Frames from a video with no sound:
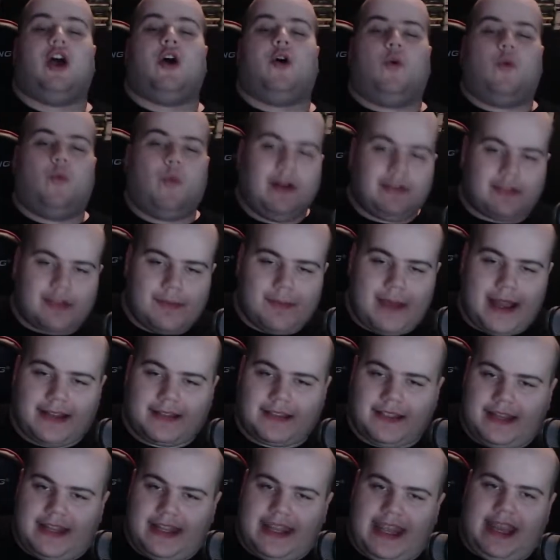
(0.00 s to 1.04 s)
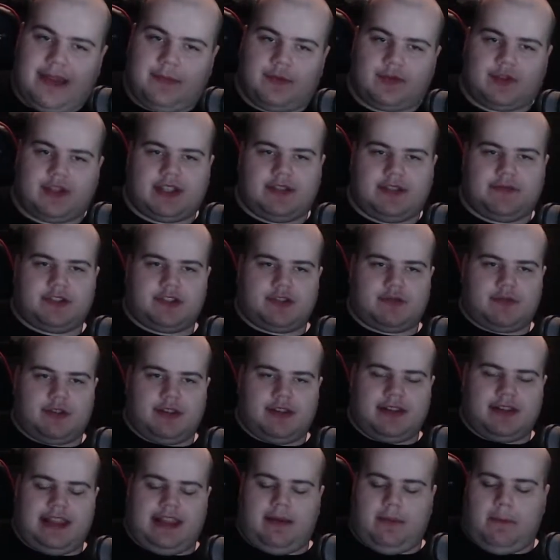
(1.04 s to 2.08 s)
Welcome back to the Gamers of
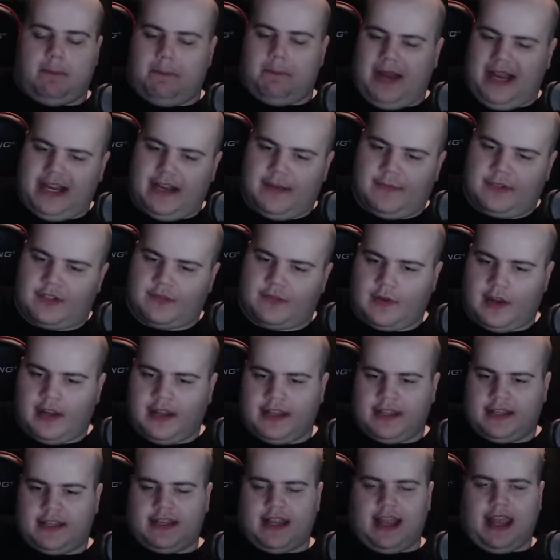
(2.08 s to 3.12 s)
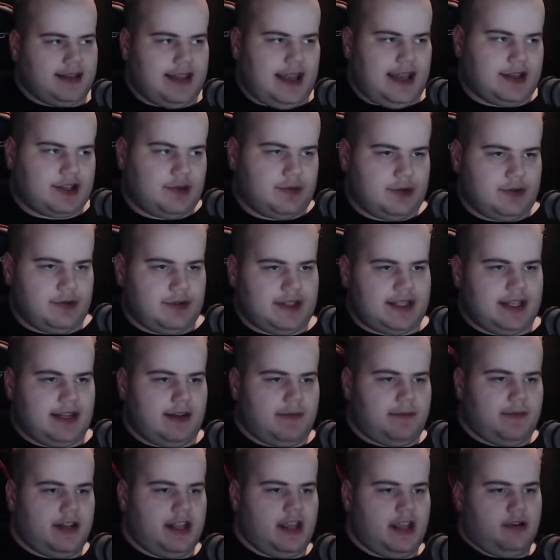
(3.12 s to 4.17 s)
Serenity. My name is Ryan. Yeah, so we're doing a setup
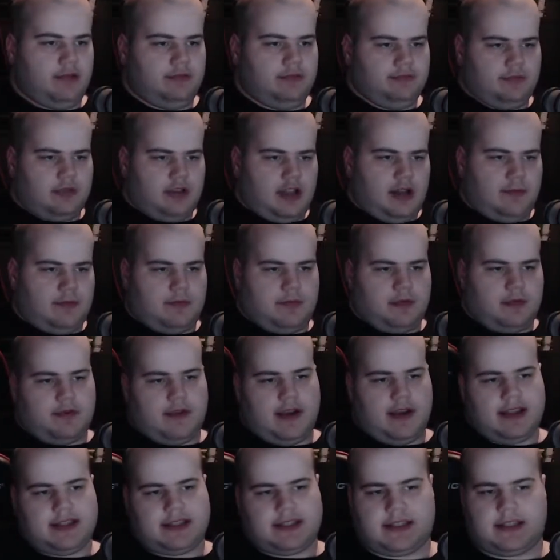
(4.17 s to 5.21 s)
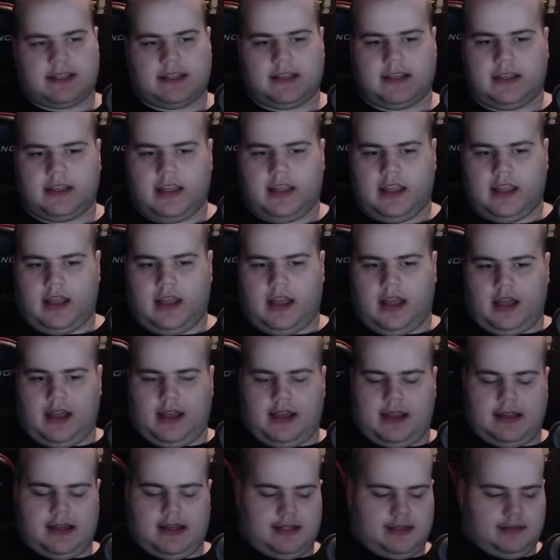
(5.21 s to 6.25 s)
video, a couple of requests.
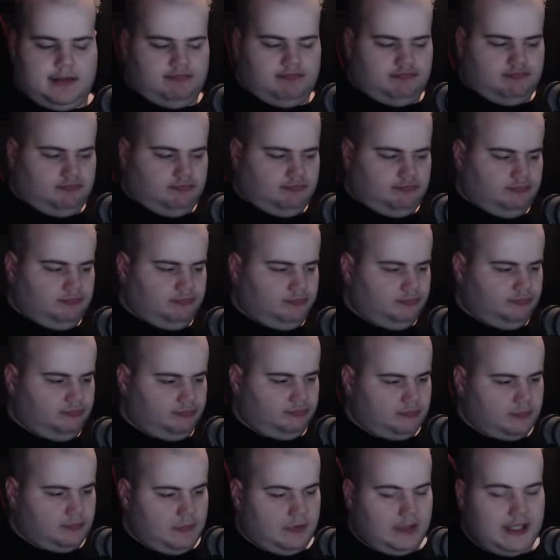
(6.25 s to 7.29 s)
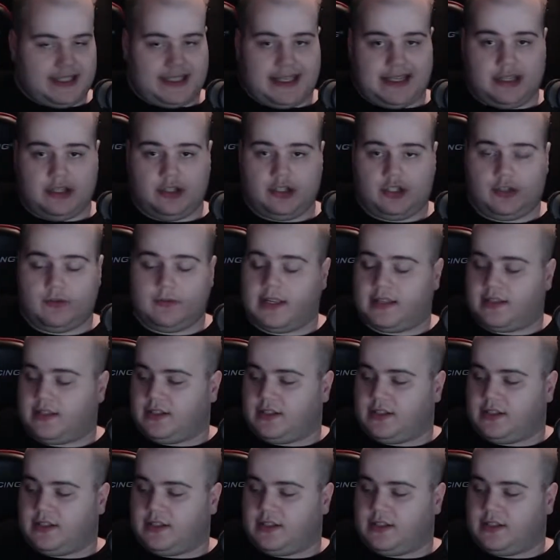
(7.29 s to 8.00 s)
Let's get into it.